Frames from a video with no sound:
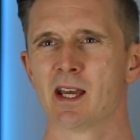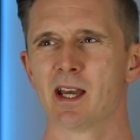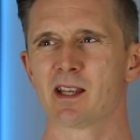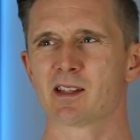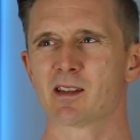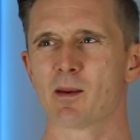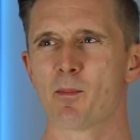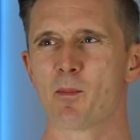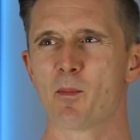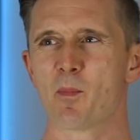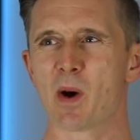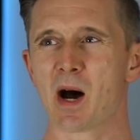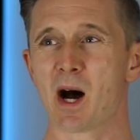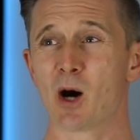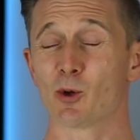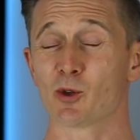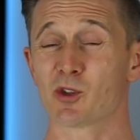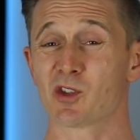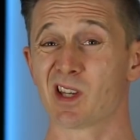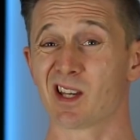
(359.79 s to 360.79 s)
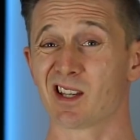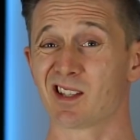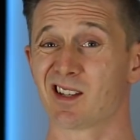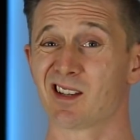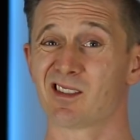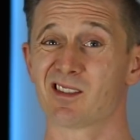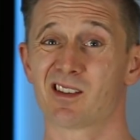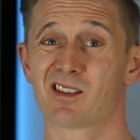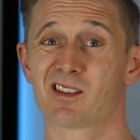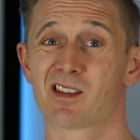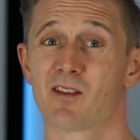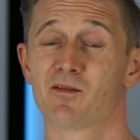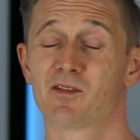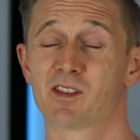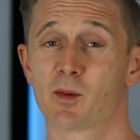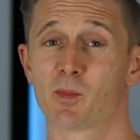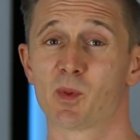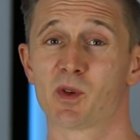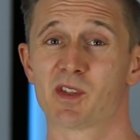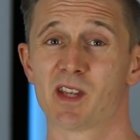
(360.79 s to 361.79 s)
it's about 60 to
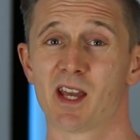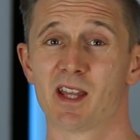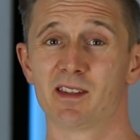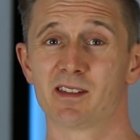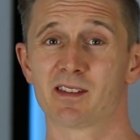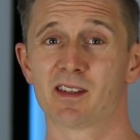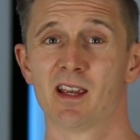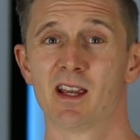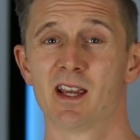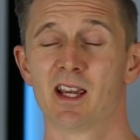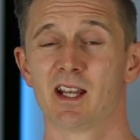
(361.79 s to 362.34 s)
70%